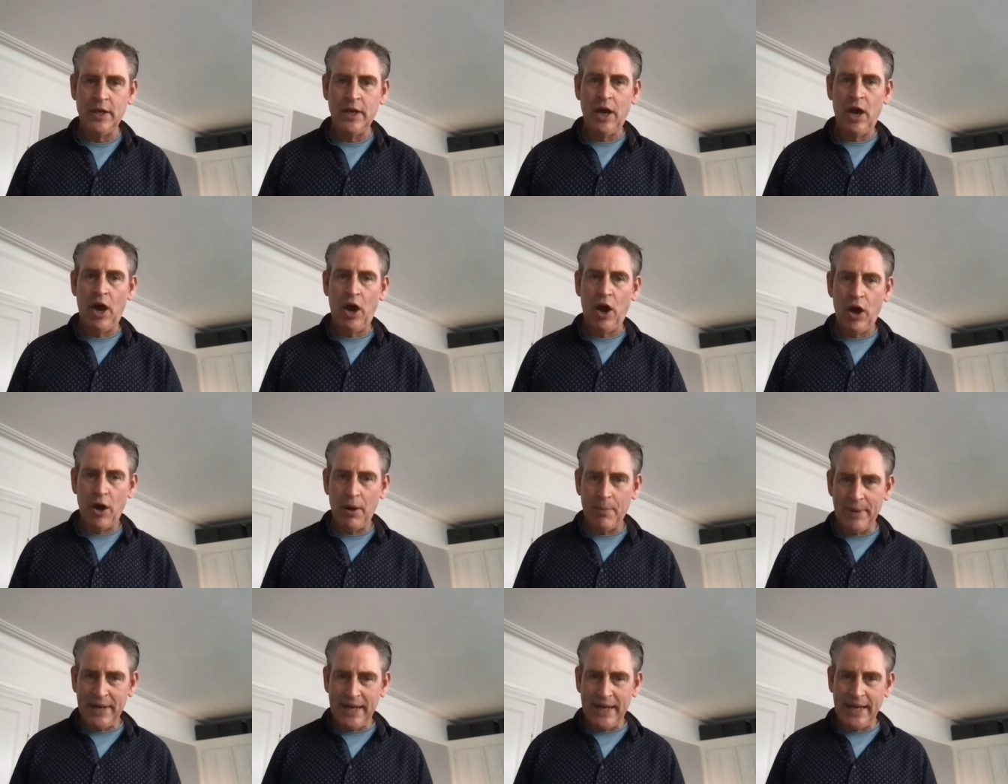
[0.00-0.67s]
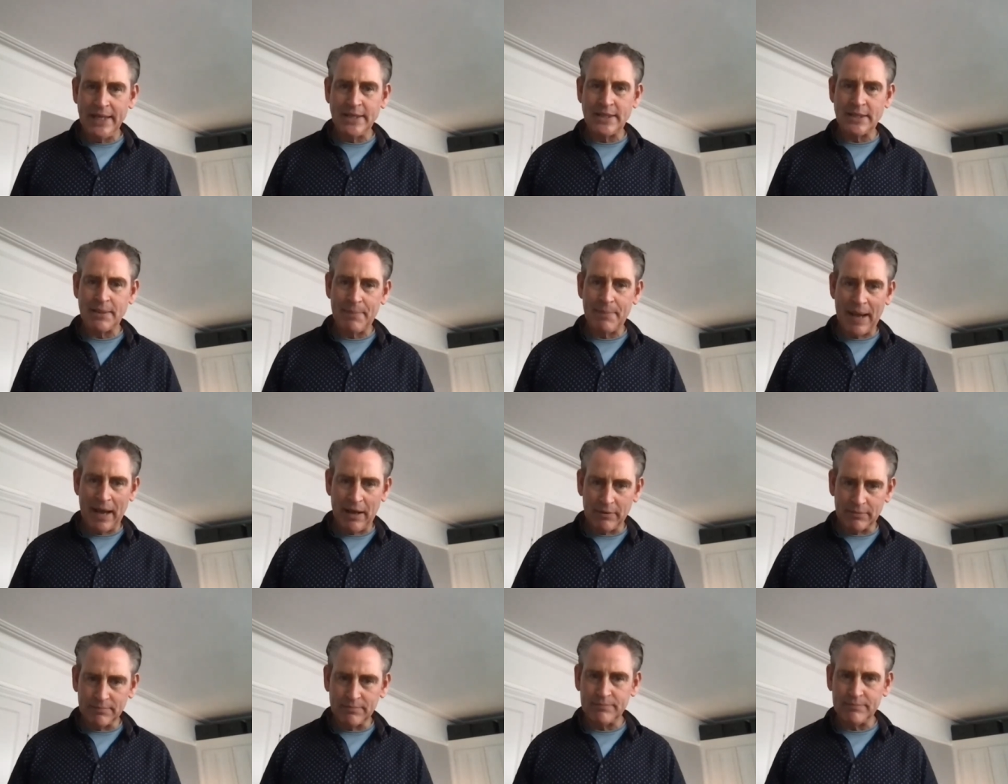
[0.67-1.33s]
Harmony is
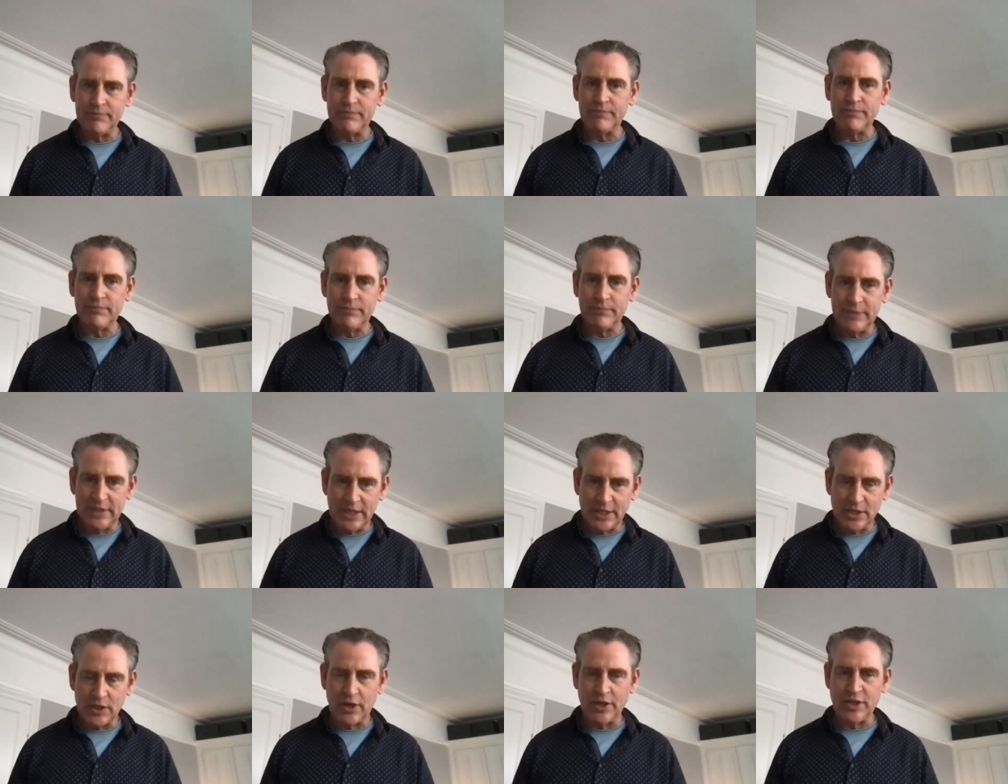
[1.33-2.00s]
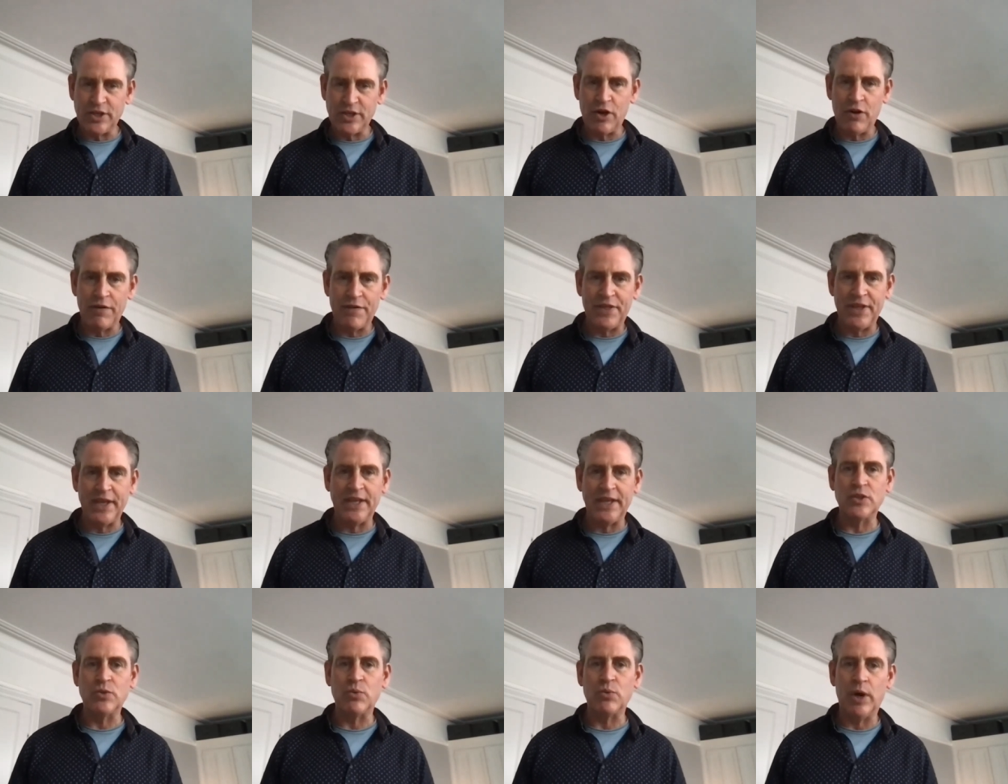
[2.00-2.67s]
about this idea of
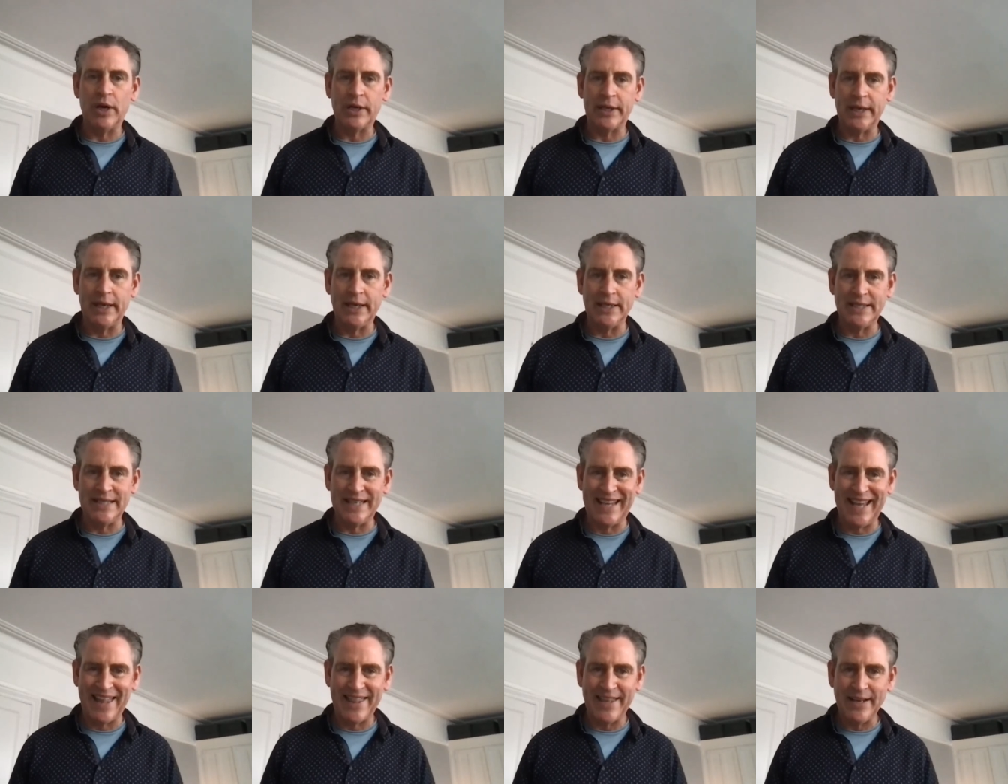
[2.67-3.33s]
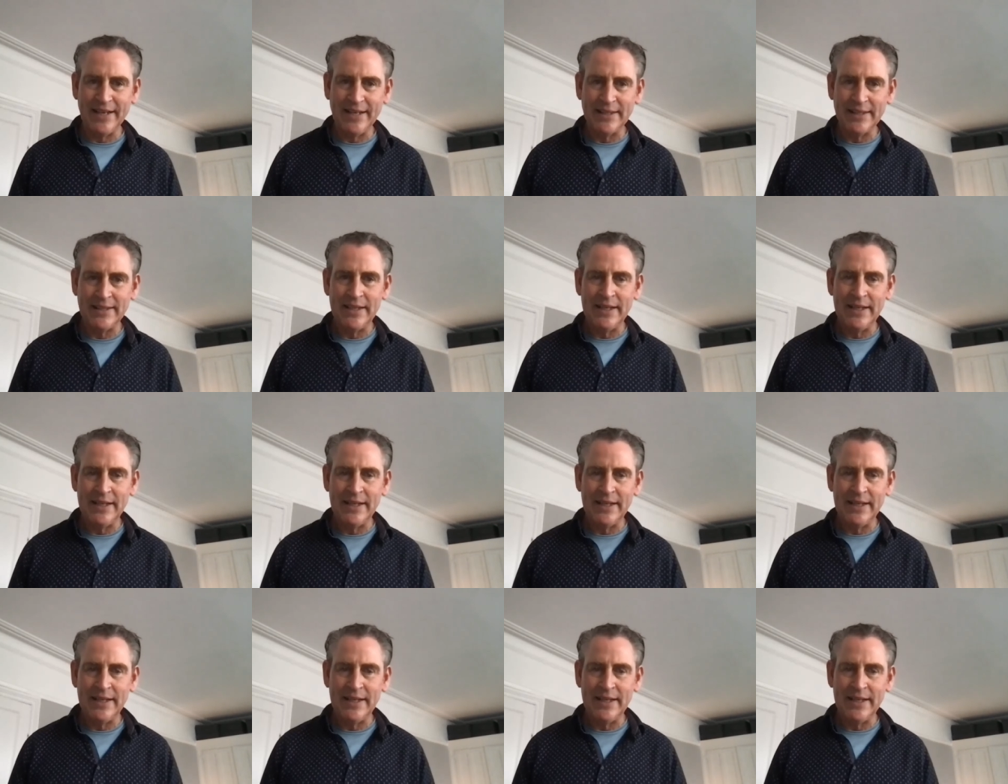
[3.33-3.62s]
things working together.